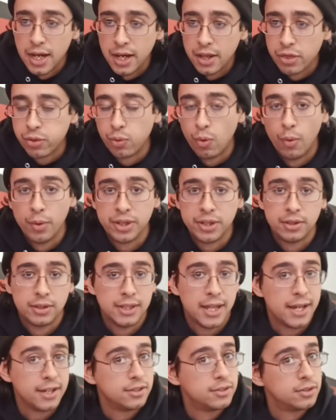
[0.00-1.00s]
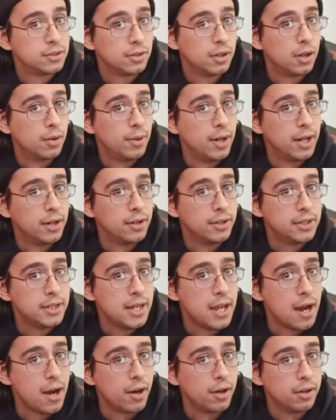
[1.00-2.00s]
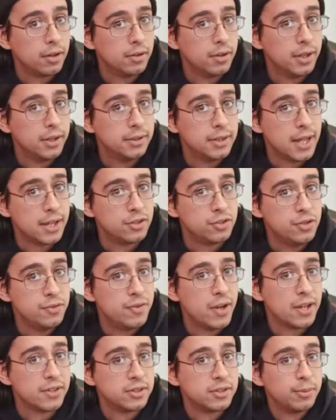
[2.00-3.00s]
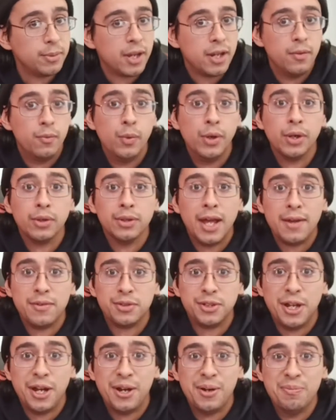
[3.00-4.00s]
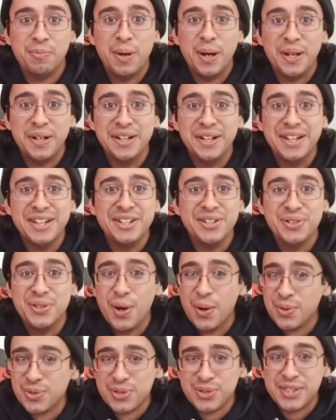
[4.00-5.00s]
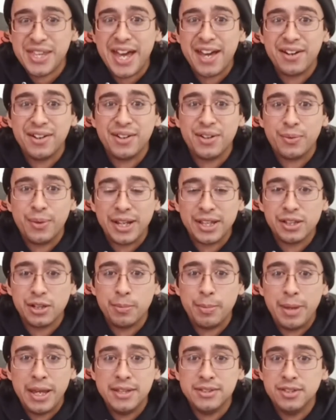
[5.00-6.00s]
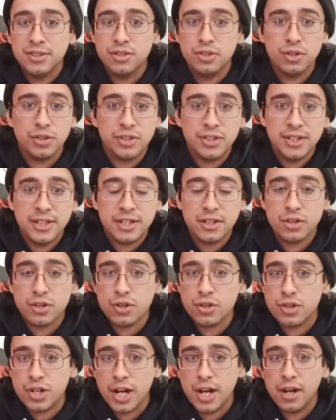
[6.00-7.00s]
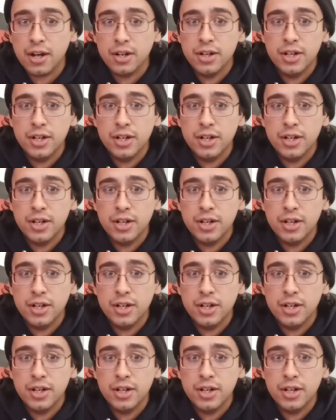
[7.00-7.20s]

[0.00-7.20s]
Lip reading: throwing your legs around in the air unless you've got some kind of weird lifestyle. But you don't do that on a regular basis. You're sitting in your chair,